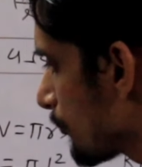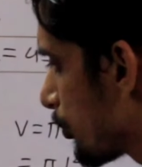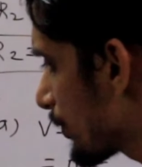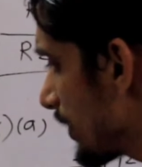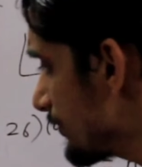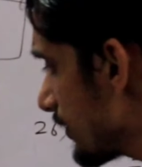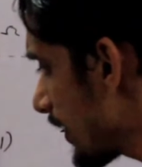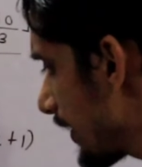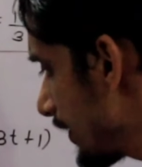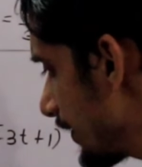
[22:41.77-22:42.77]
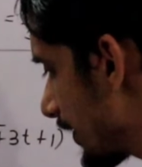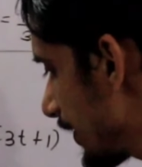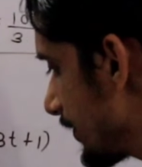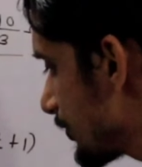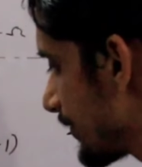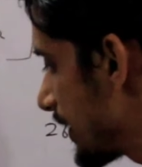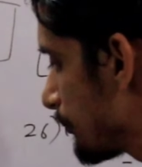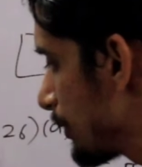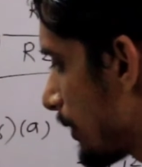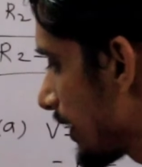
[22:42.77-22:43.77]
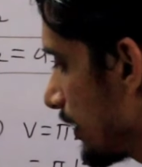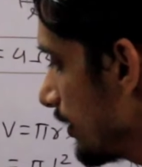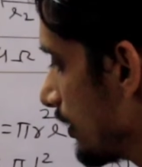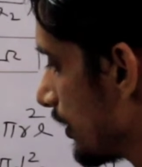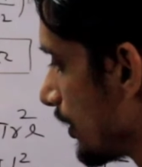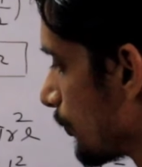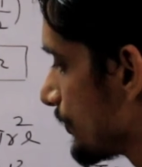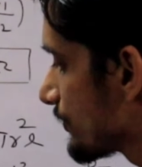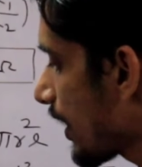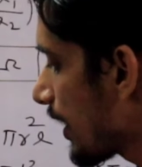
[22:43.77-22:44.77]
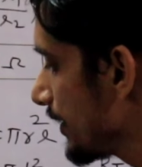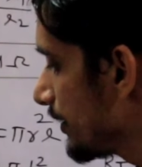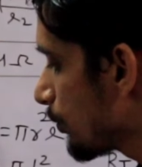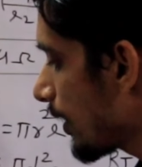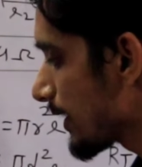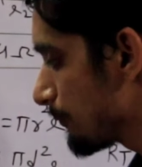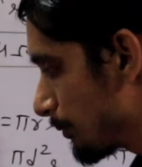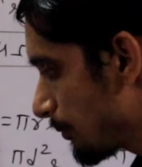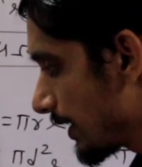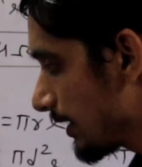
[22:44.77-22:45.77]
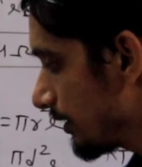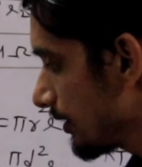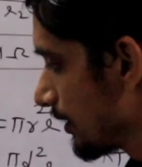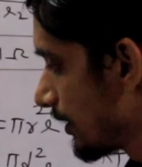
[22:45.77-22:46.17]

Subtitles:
potential gradient K is VAB by L, which is I into RAB by L.